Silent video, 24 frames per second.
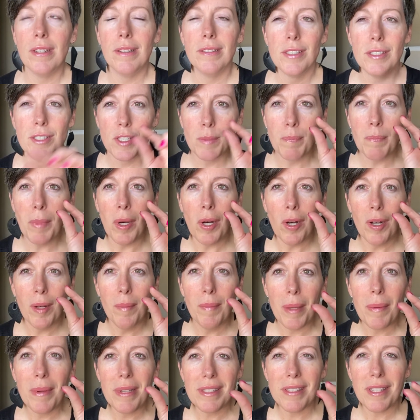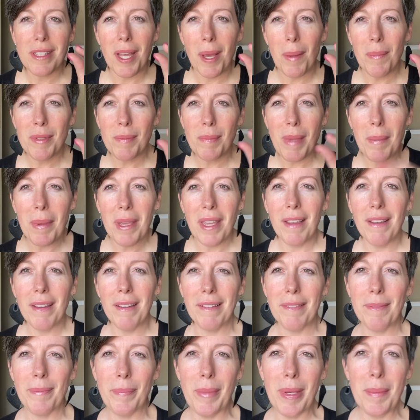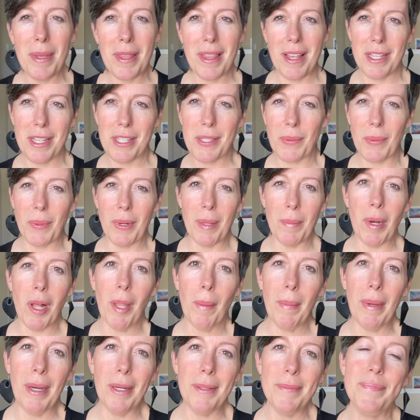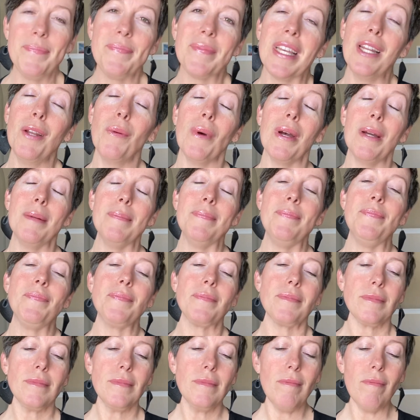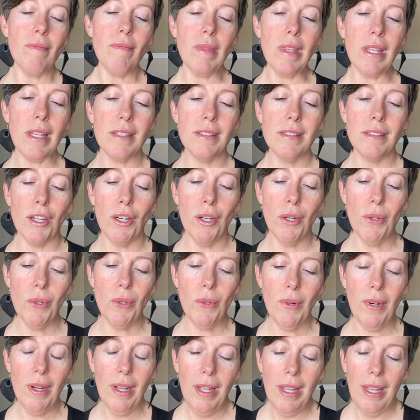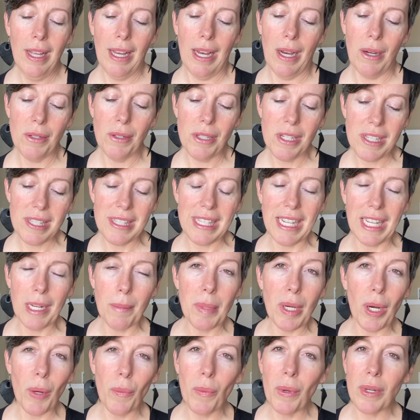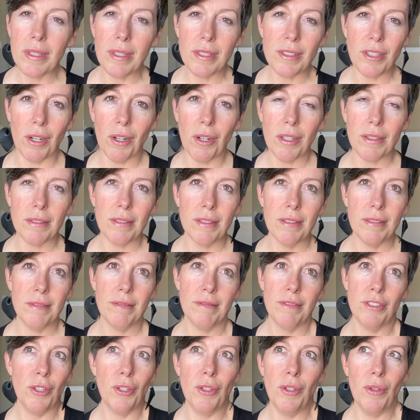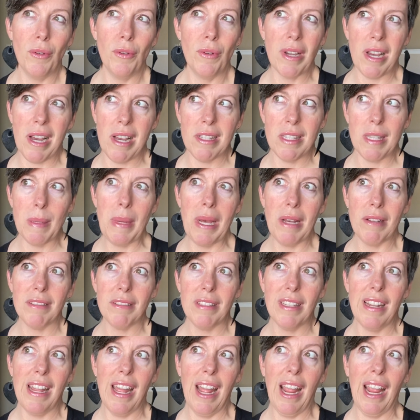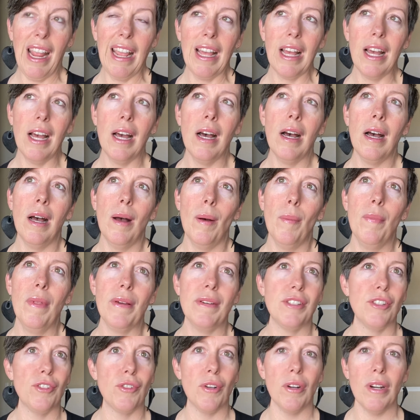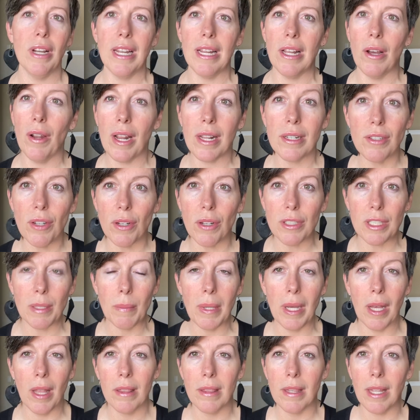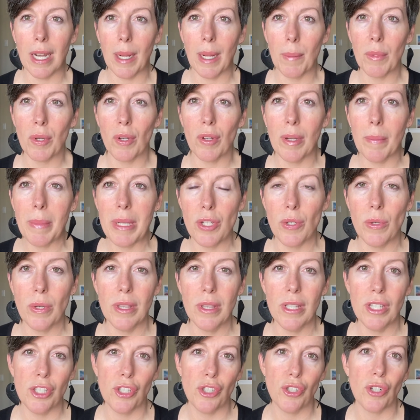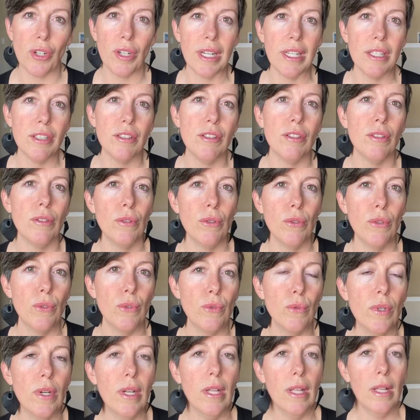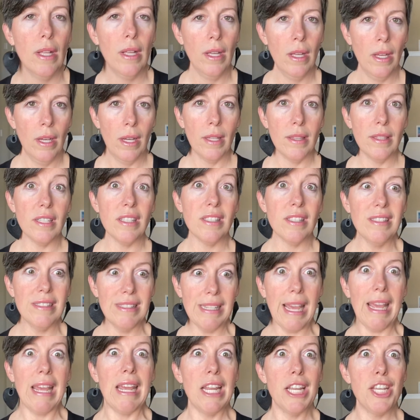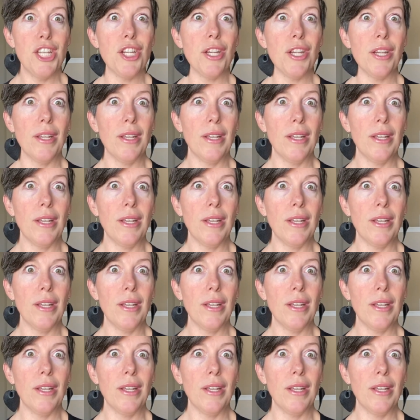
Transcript: small baby steps, maybe that's what I'm all about. Anyway, so I was just thinking about what to talk to you guys about today. It started out, I talked about that I'm going to be doing this journey to the stage,